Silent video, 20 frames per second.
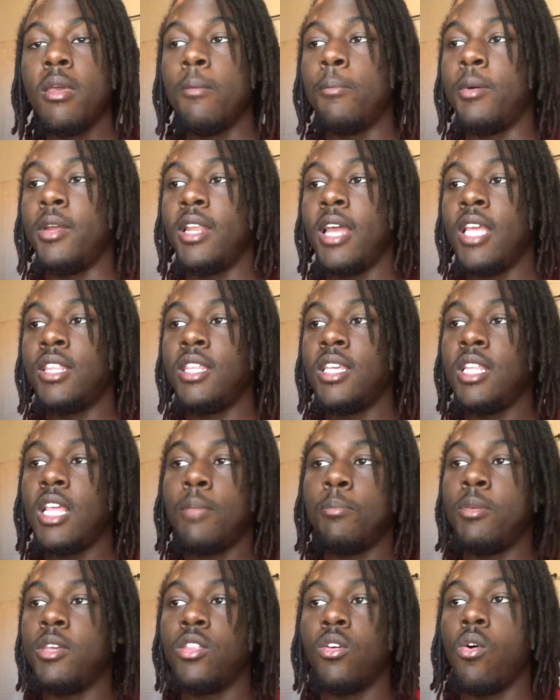But I think
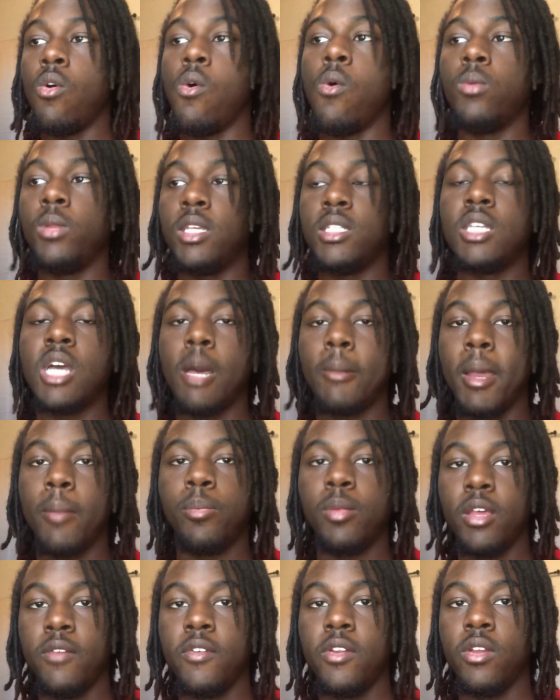that'd be the only time I
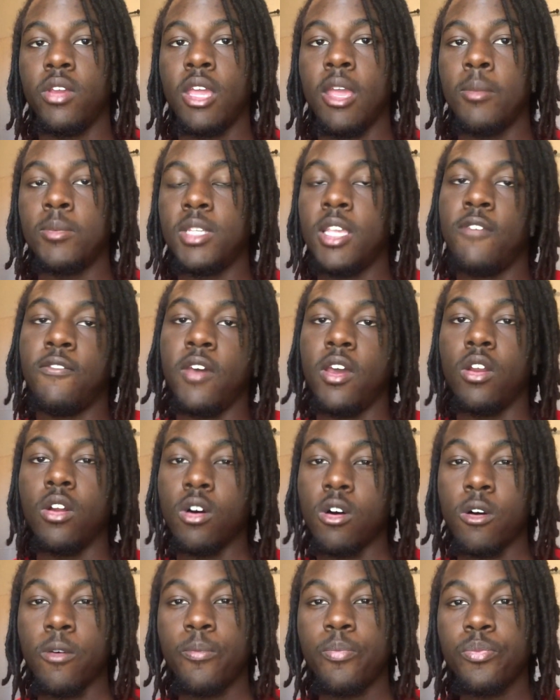play video games, if at
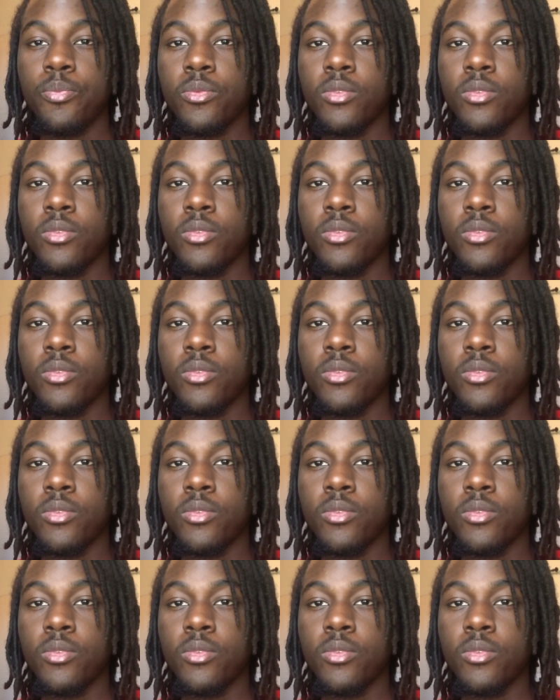all.